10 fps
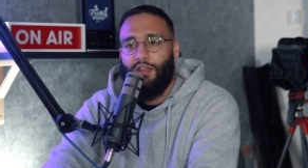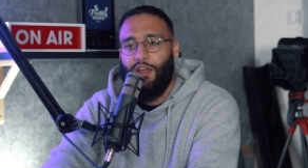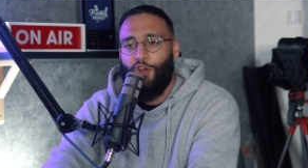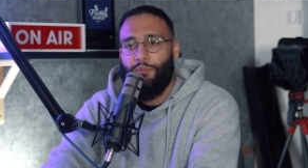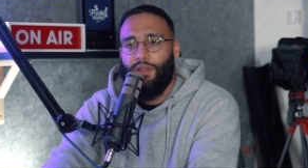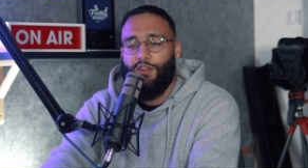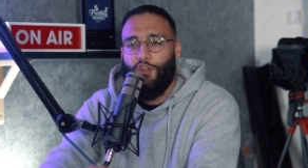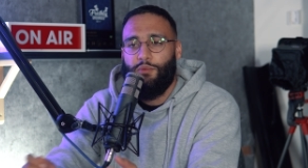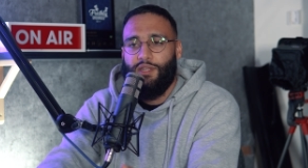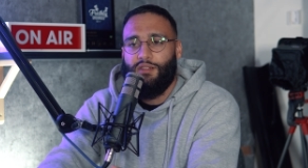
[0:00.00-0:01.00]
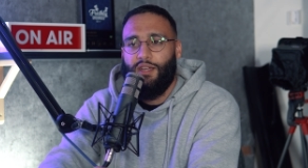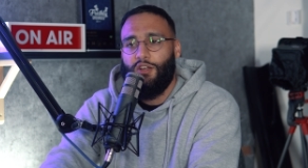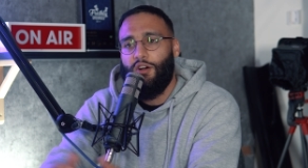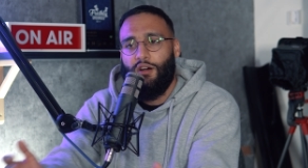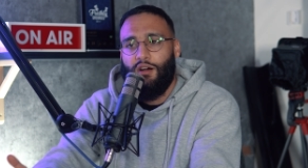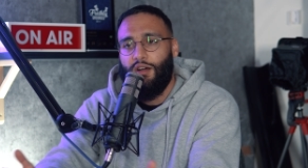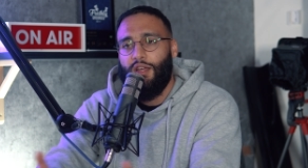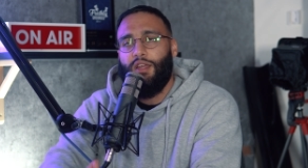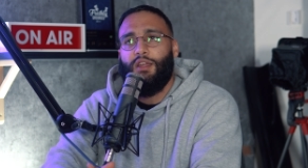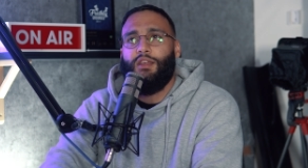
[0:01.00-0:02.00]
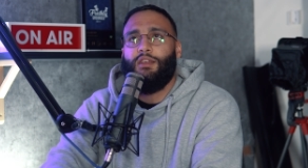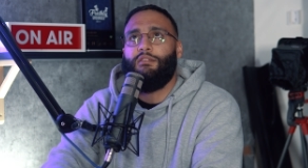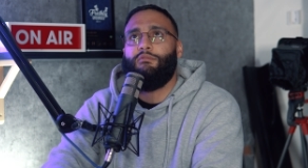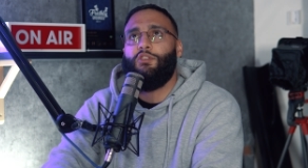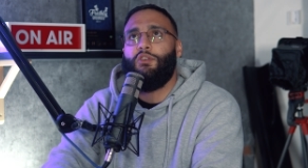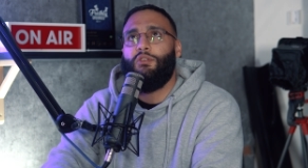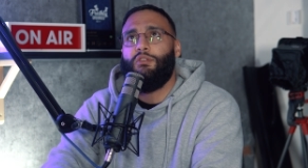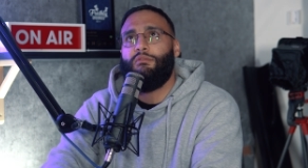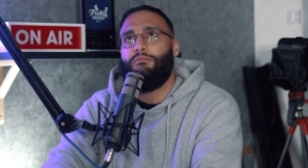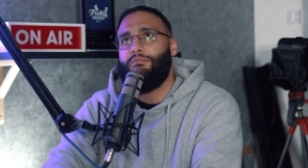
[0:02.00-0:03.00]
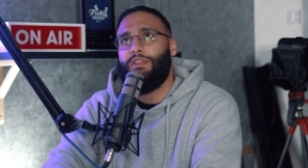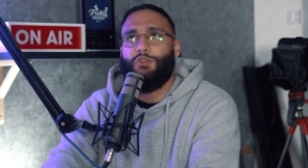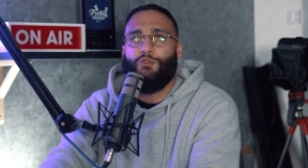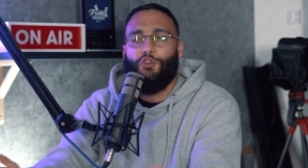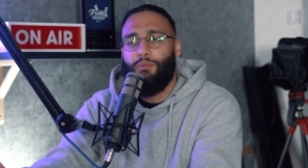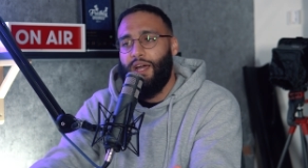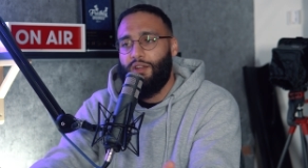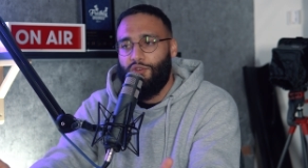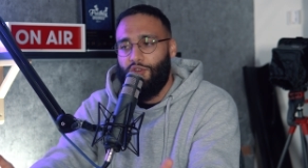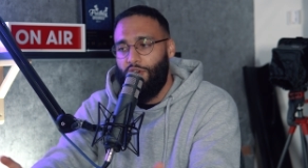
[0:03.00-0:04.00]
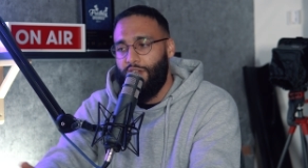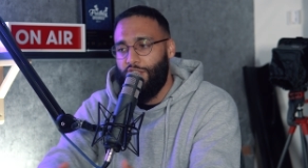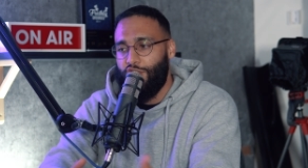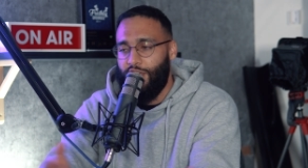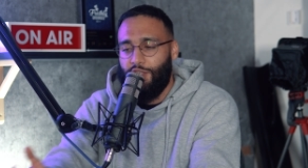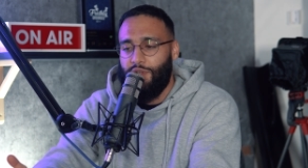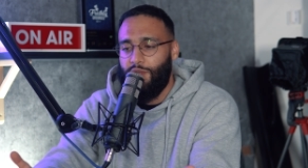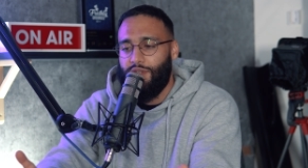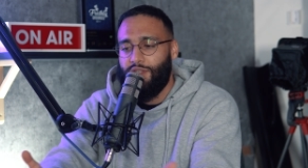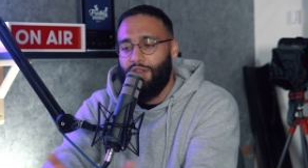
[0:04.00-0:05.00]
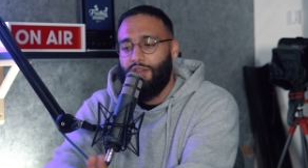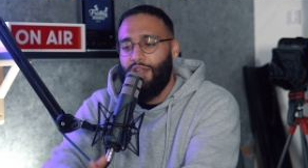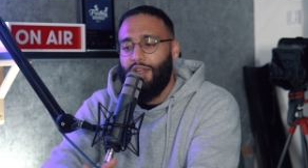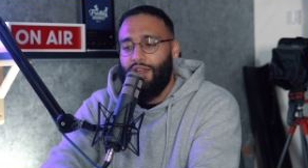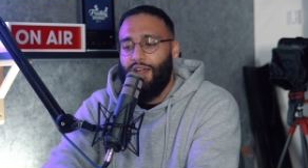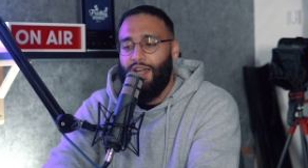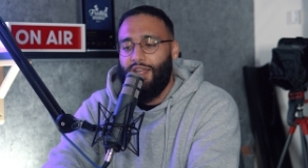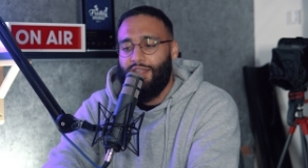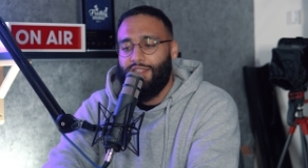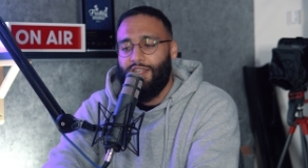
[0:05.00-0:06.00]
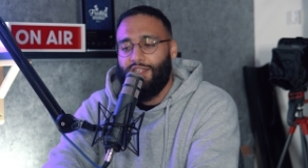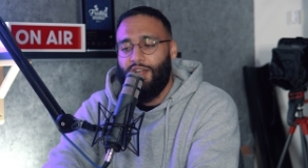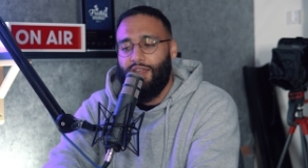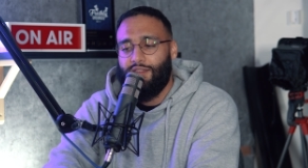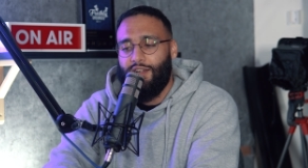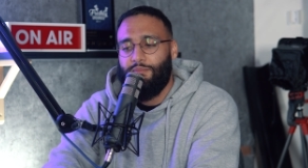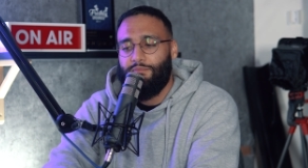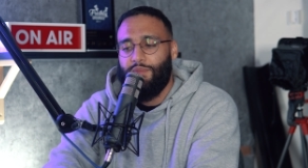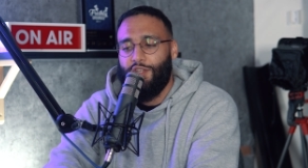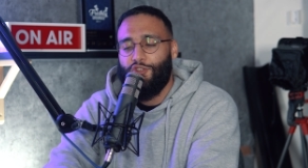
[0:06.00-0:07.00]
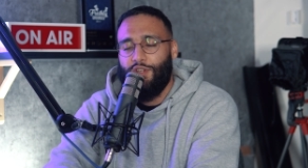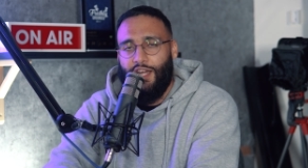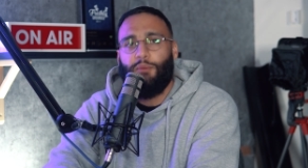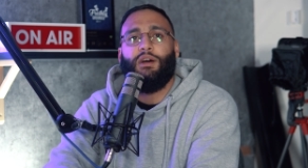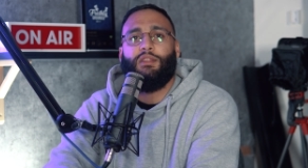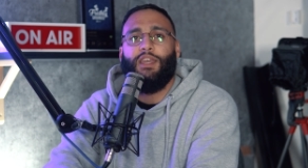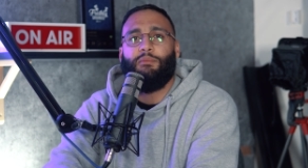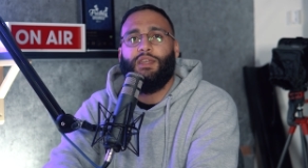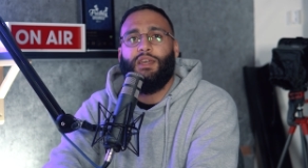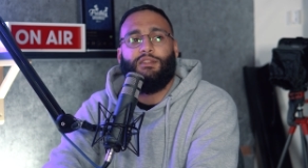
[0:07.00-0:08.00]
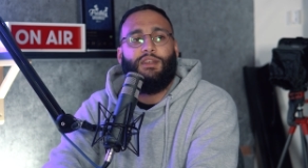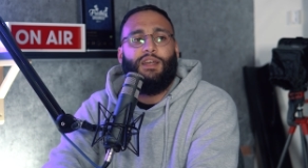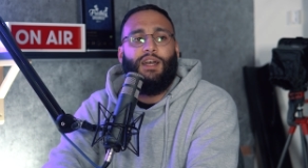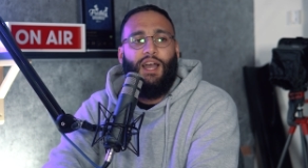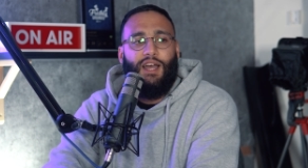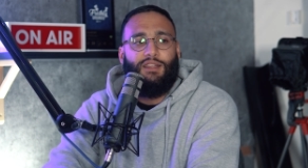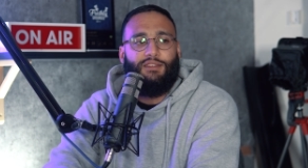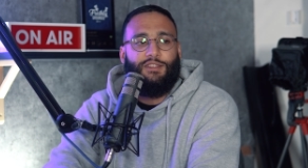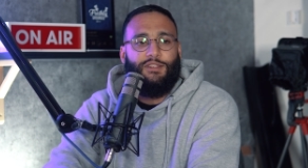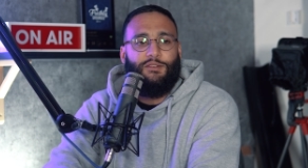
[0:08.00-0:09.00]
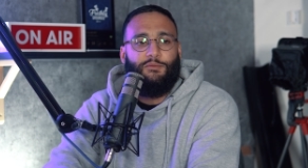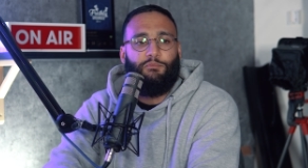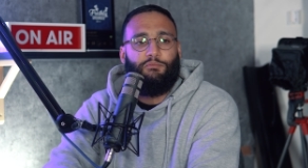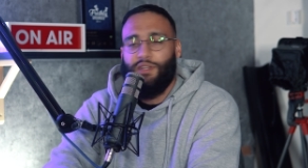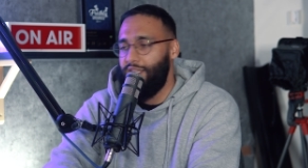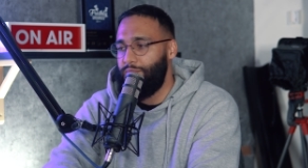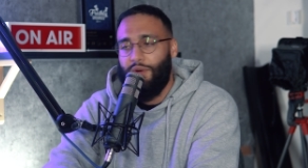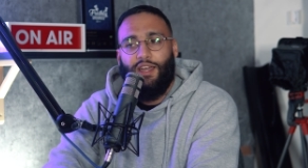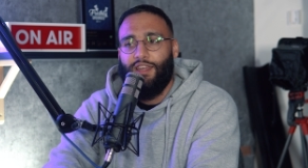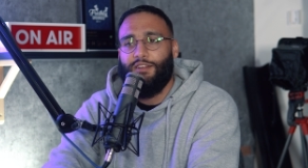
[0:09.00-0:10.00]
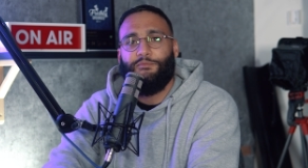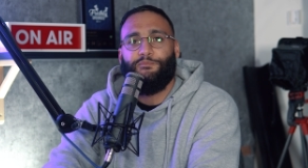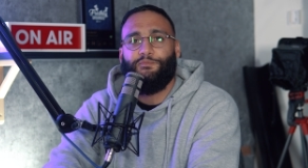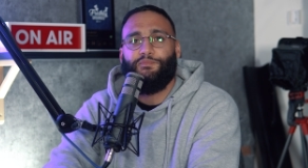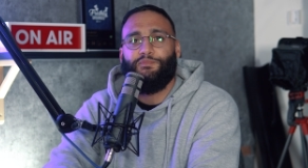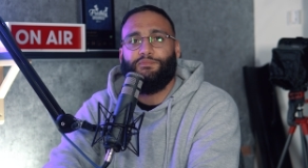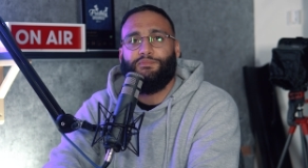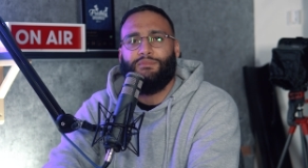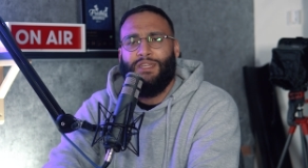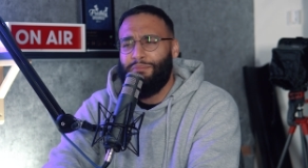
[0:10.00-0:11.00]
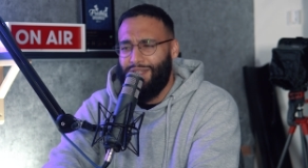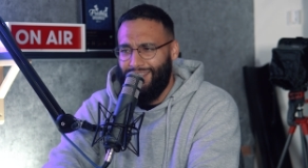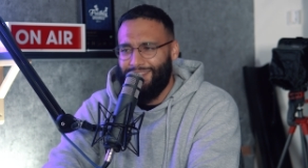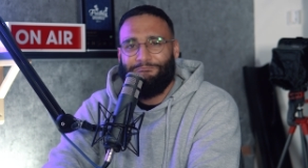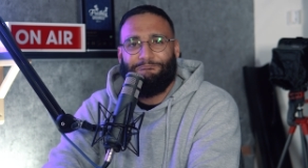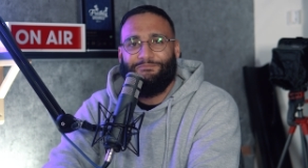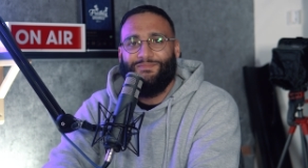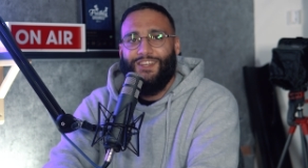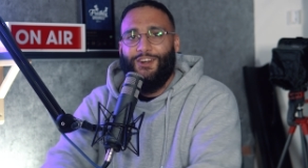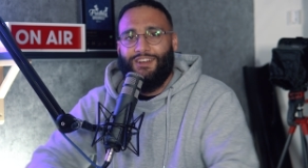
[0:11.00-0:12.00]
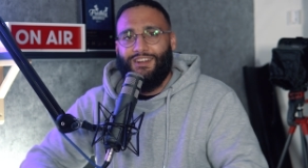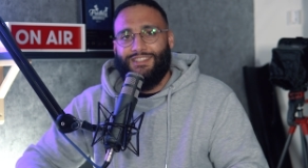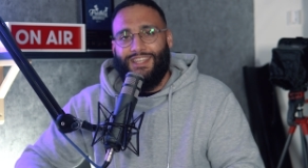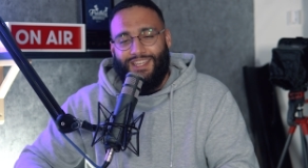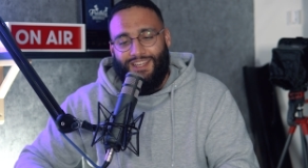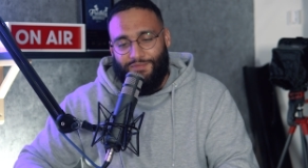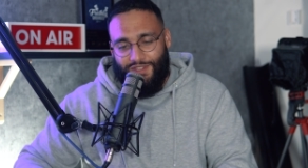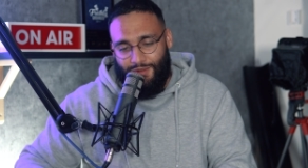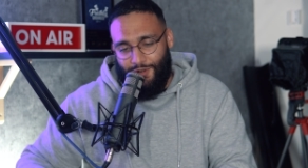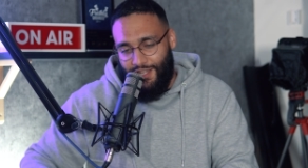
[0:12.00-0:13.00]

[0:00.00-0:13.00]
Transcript: I hope that nobody's like, oh, you know, this was your plan all along. genuinely wasn't, and it's an exciting time because you can now buy the game again, and please buy it, please. All right, guys, take care. Assalamu